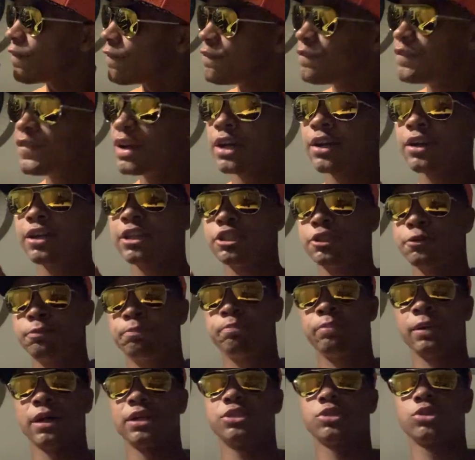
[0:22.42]

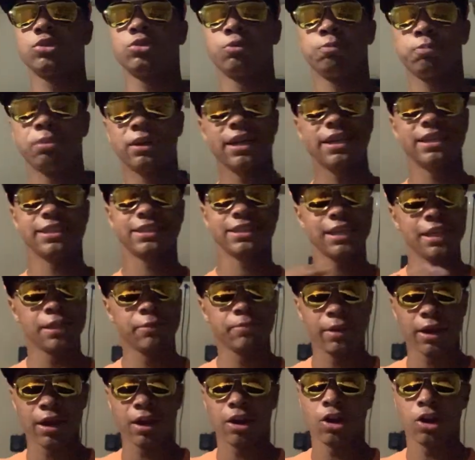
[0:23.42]
place
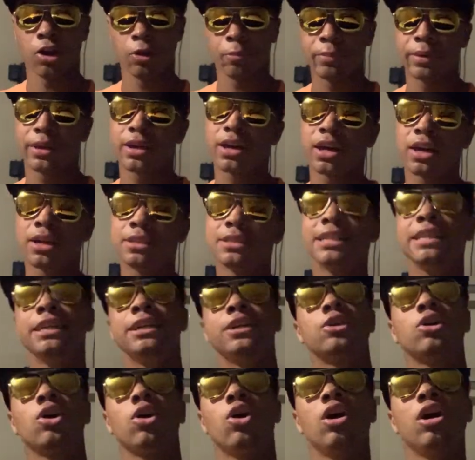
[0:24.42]
in my heart because
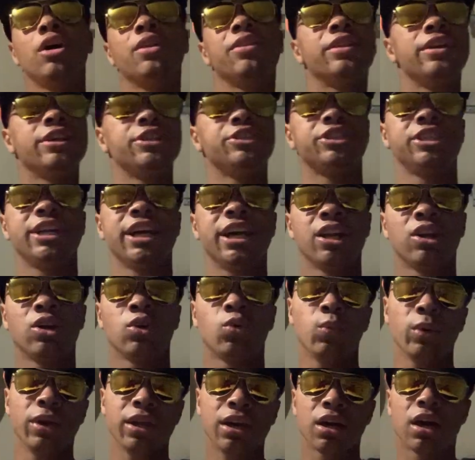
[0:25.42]
here on this
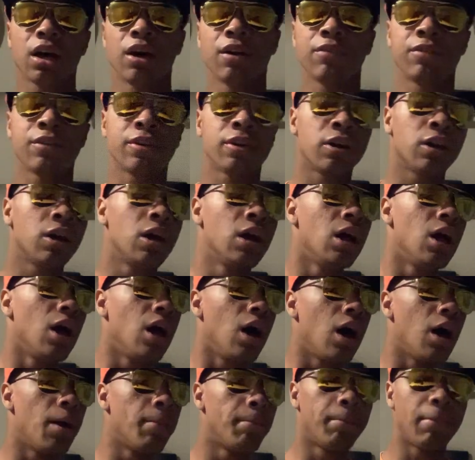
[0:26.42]
channel, we cover
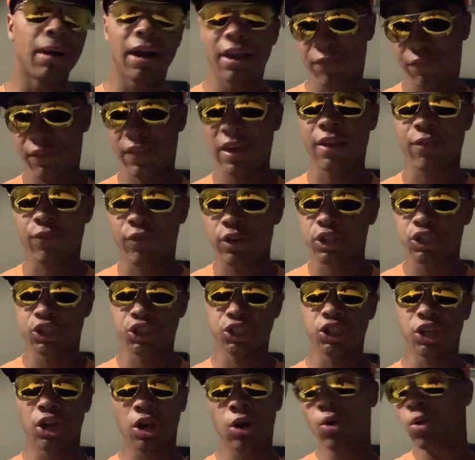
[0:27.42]
my favorite
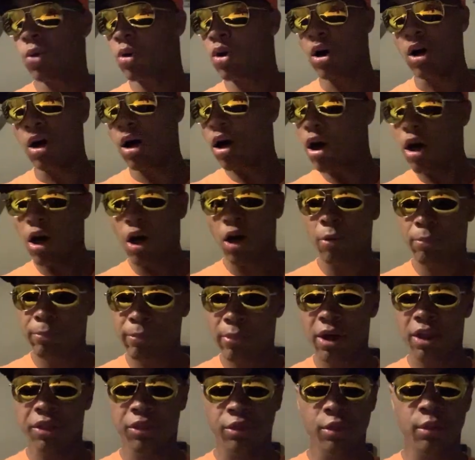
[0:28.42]
show all
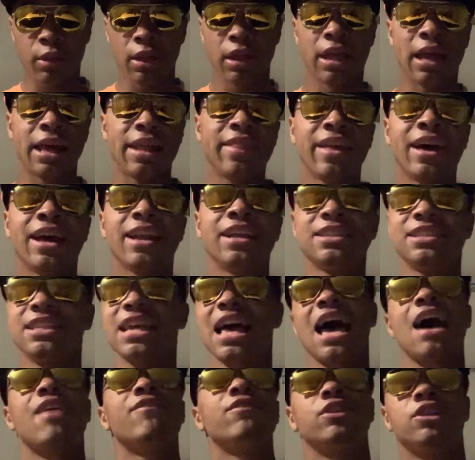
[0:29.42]
month. And that is
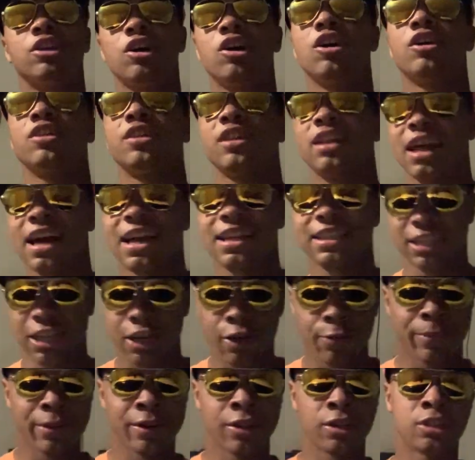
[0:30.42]
Avatar The Last
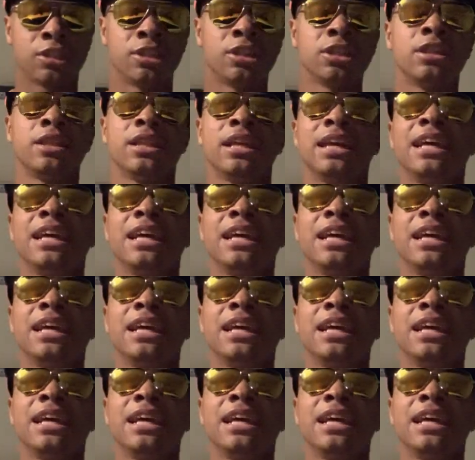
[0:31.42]
Airbender.